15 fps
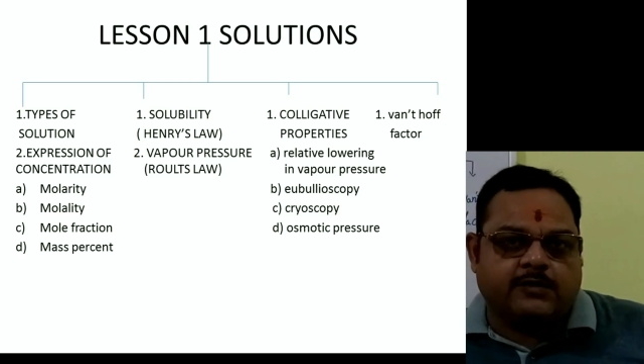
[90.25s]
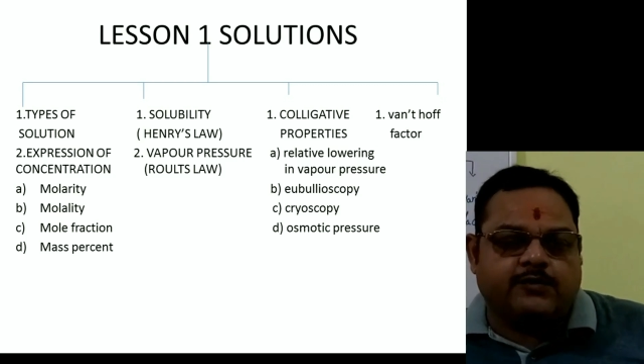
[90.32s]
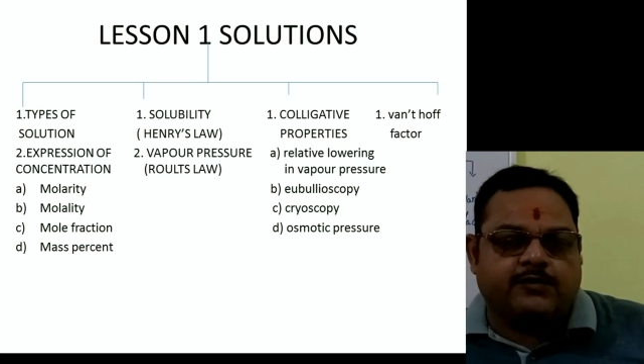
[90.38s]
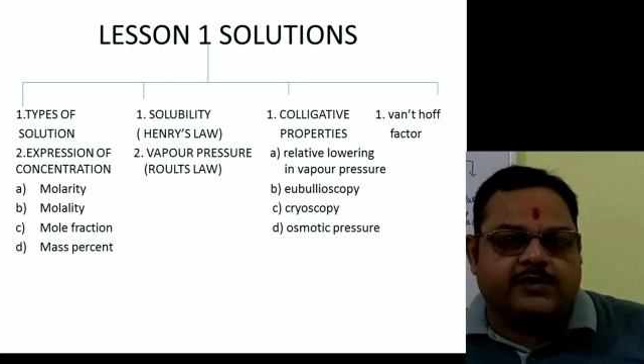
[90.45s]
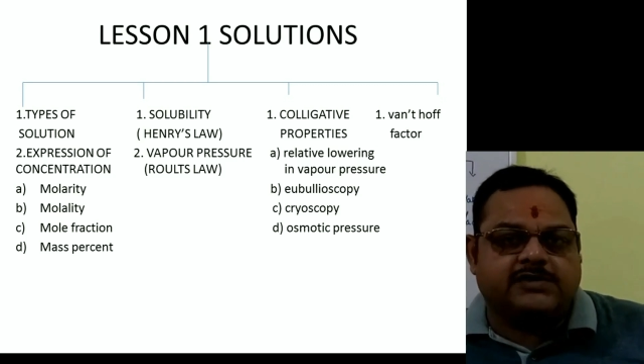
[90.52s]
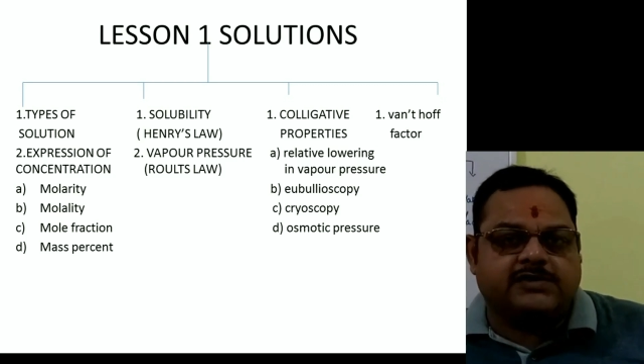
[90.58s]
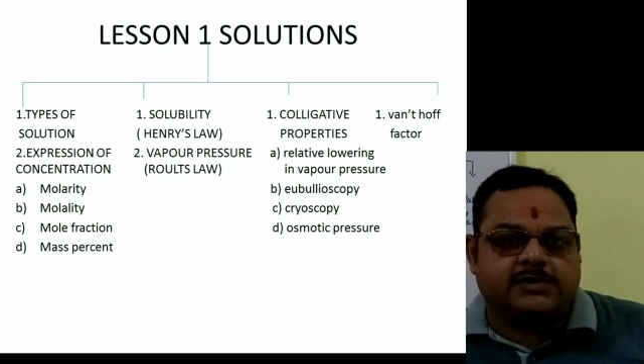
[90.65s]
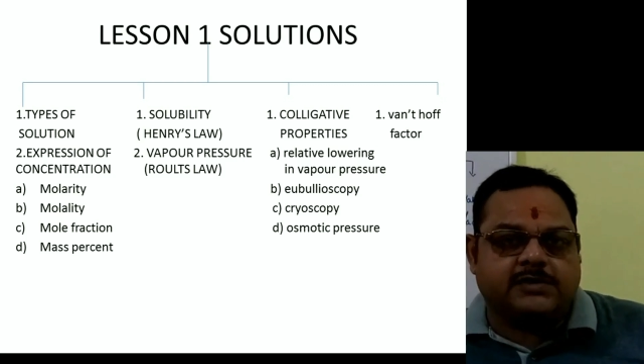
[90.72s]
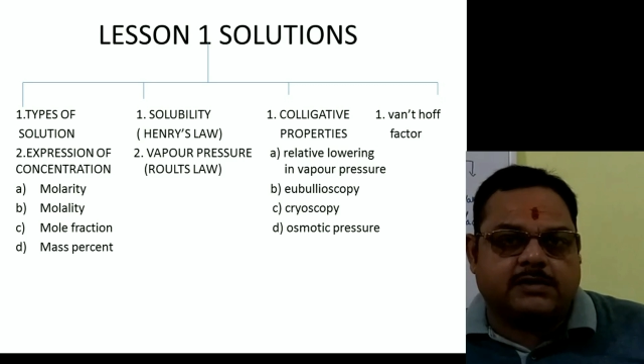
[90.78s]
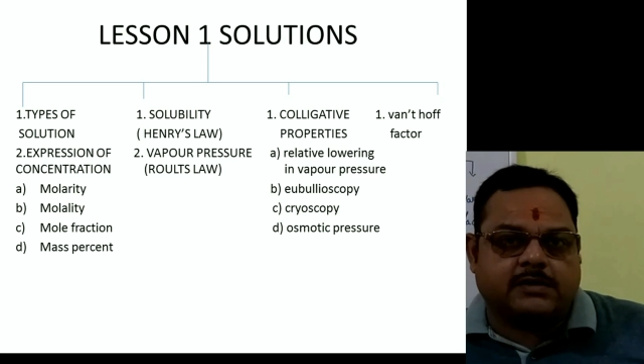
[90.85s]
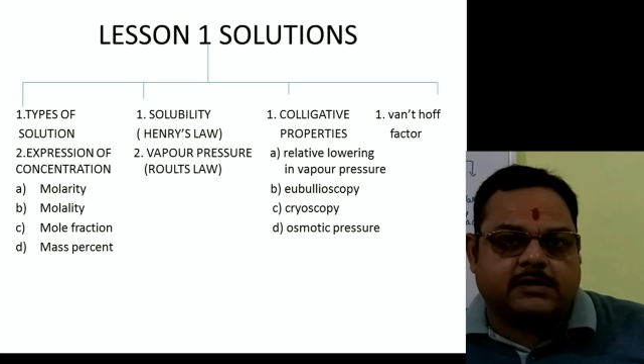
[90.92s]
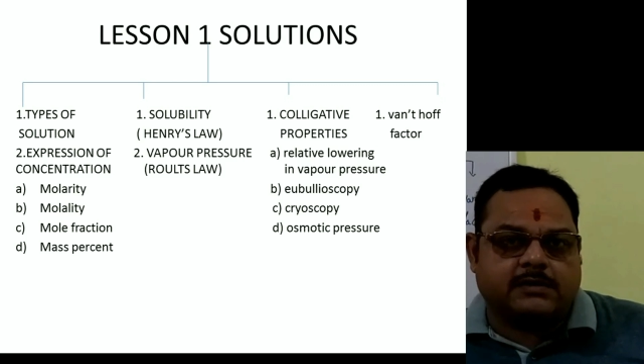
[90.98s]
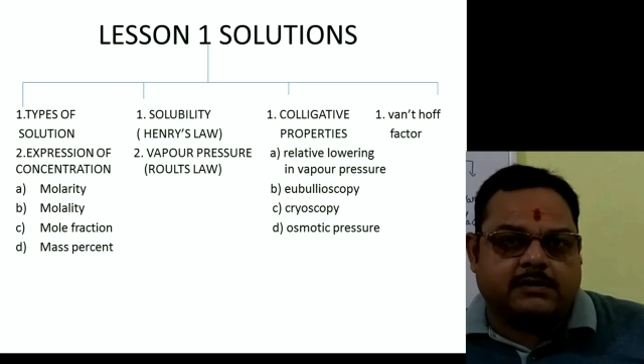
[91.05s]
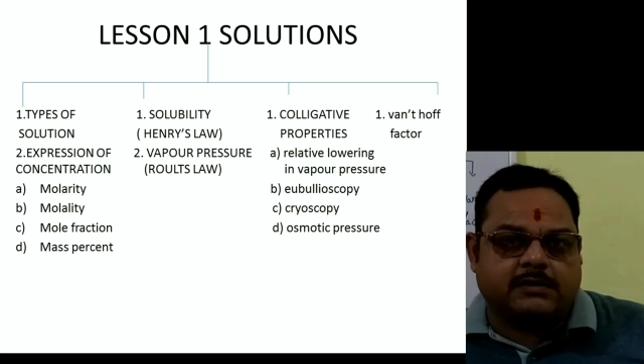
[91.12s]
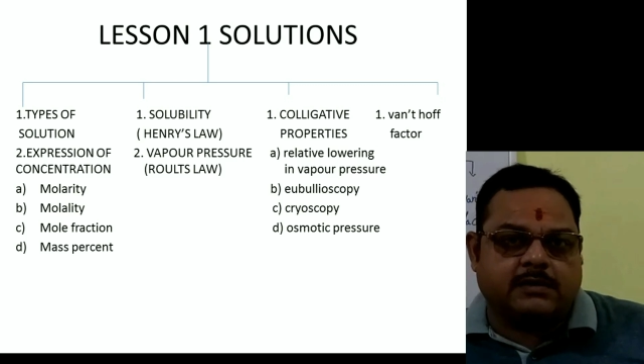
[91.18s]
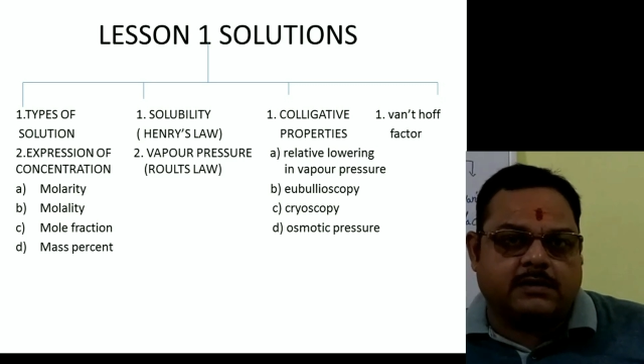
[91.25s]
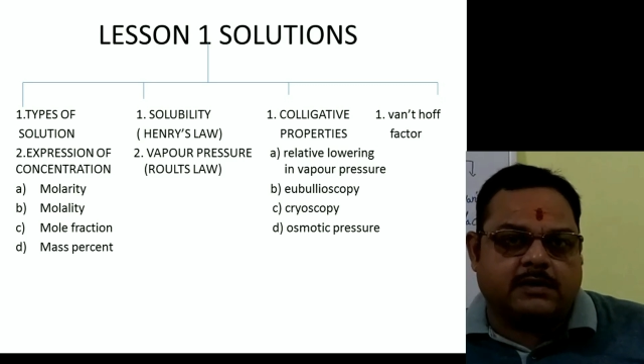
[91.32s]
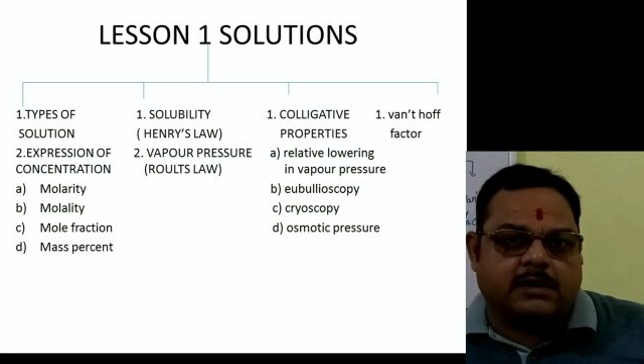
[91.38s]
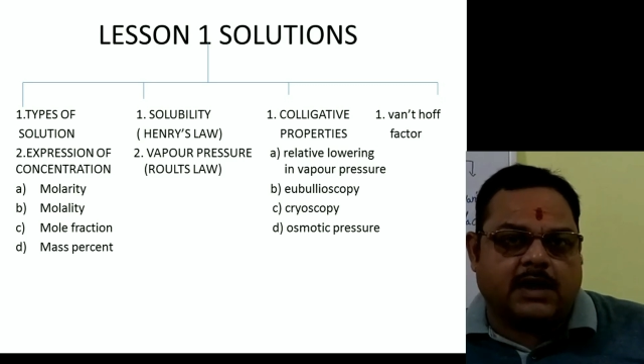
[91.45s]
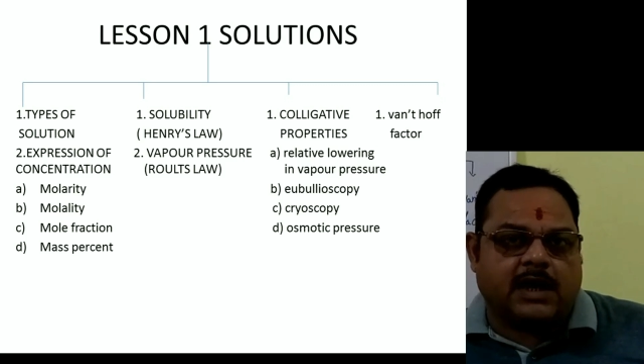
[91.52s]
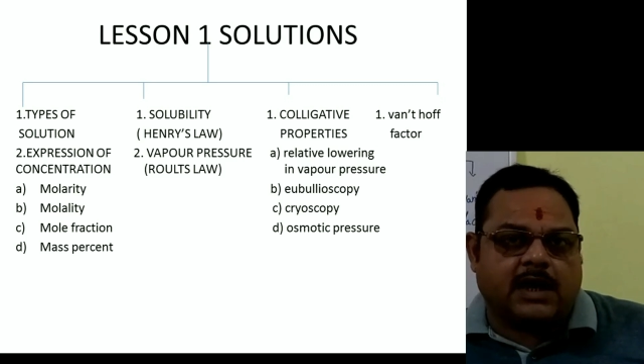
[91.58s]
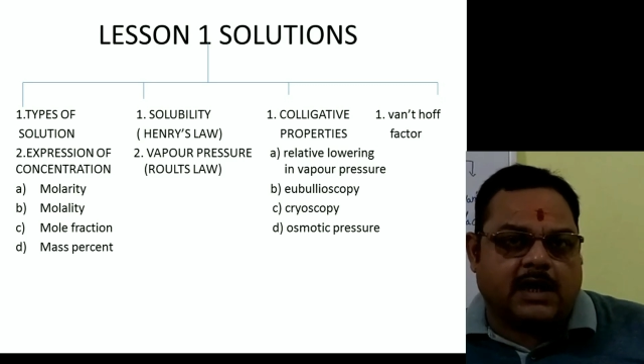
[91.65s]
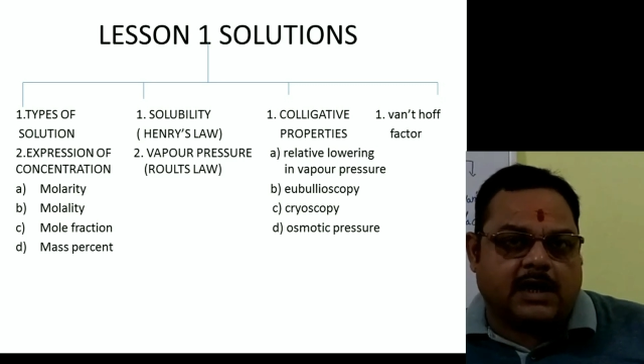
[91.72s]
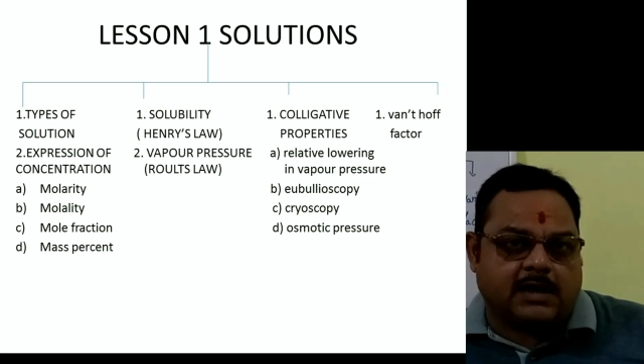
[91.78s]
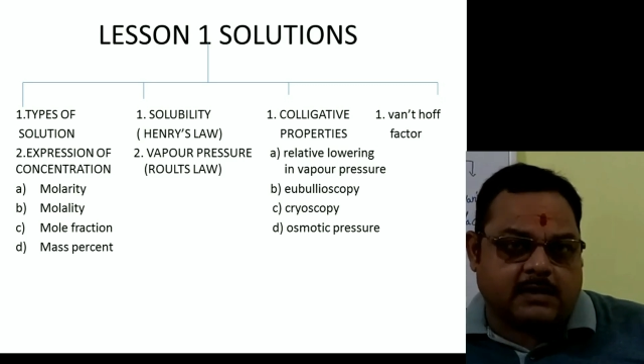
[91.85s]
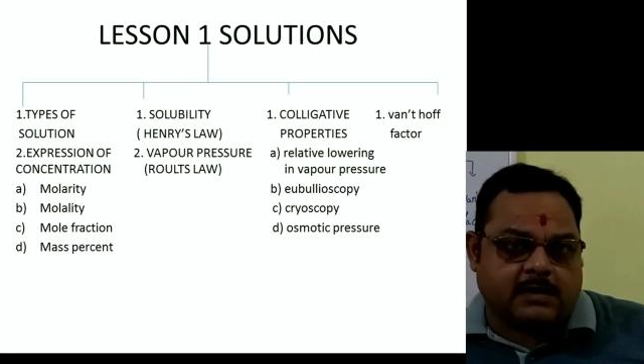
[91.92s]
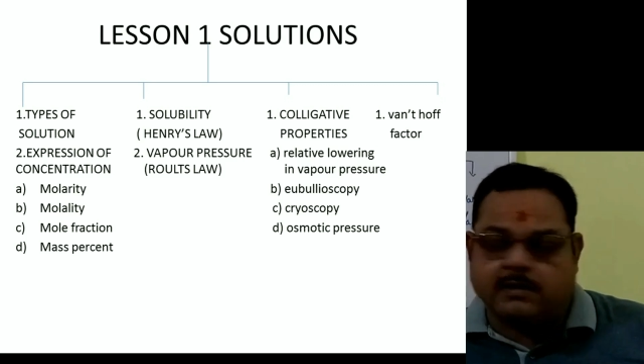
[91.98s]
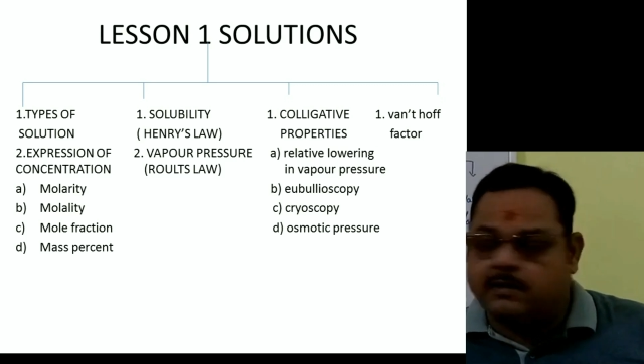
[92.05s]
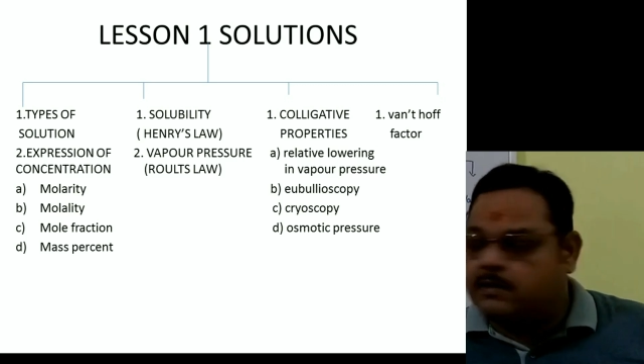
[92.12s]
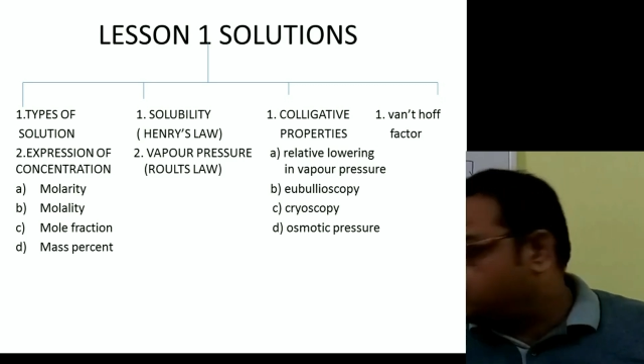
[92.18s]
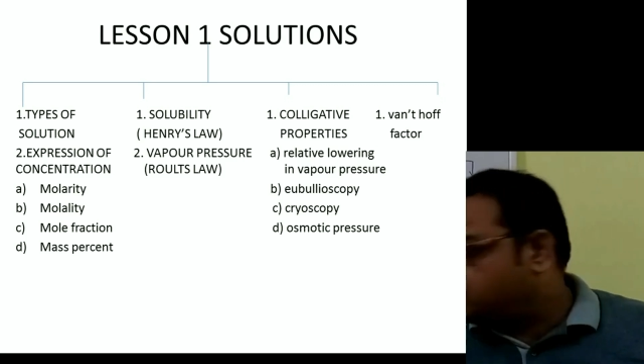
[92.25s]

which are